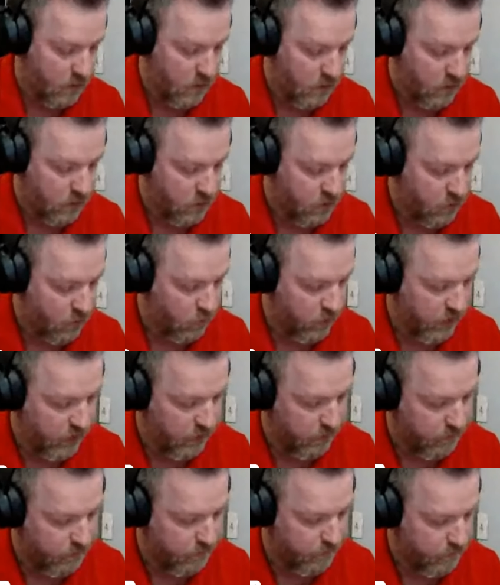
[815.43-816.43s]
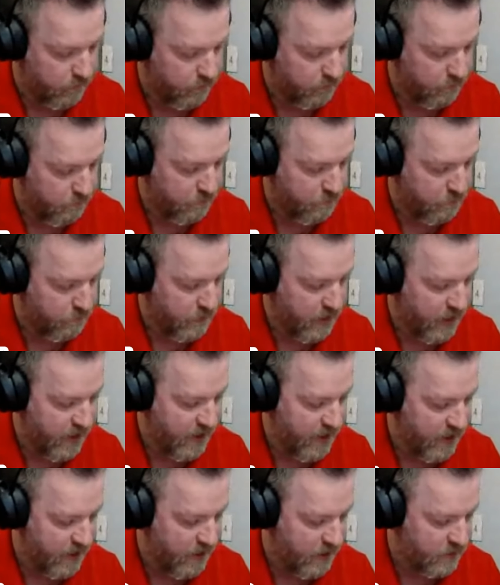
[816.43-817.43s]
Do we
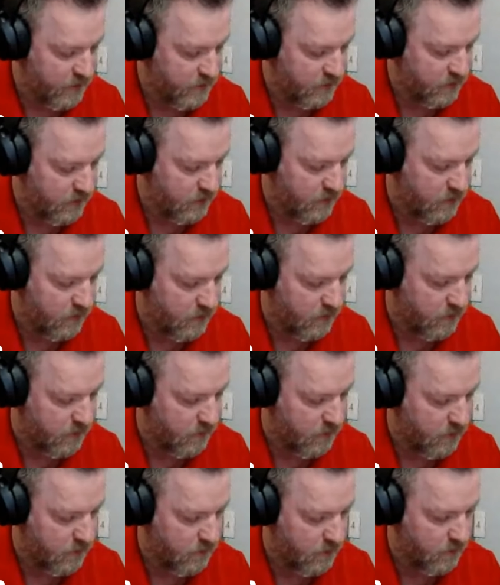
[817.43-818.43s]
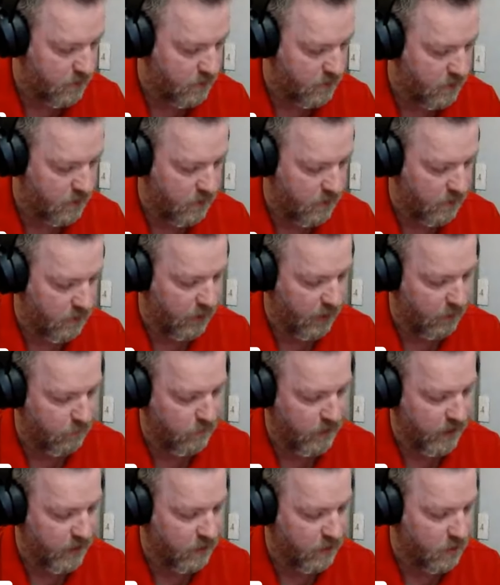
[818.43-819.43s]
pass and
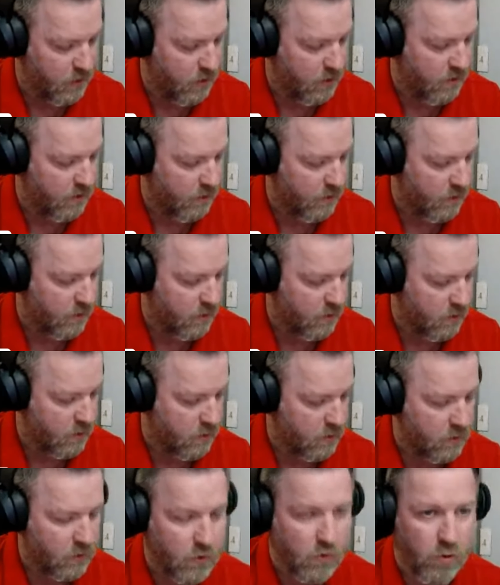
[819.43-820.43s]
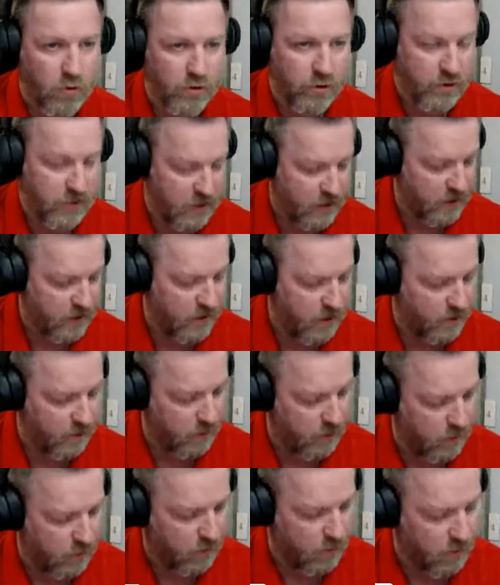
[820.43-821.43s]
make our corner cut
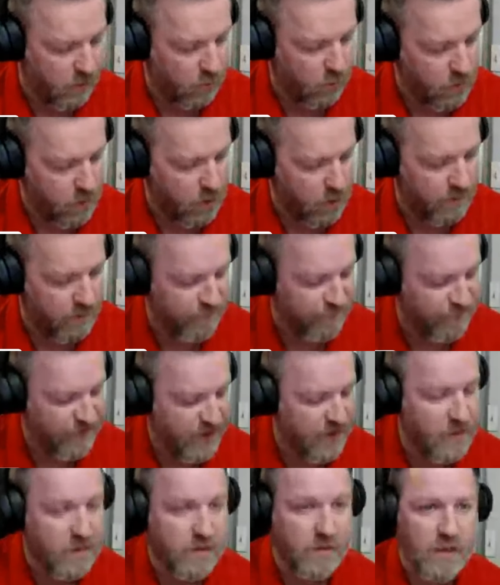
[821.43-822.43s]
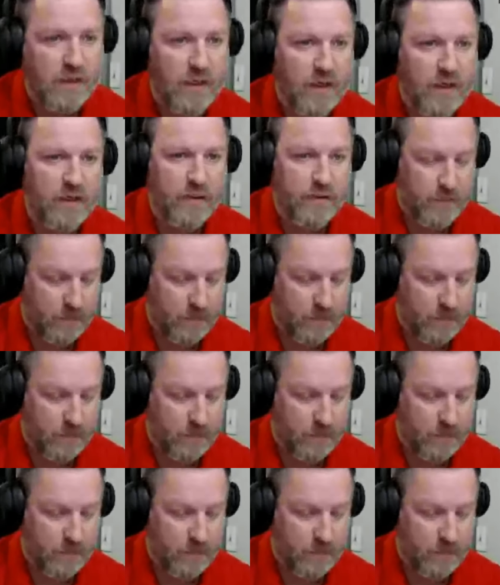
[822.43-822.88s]
or our fan cut?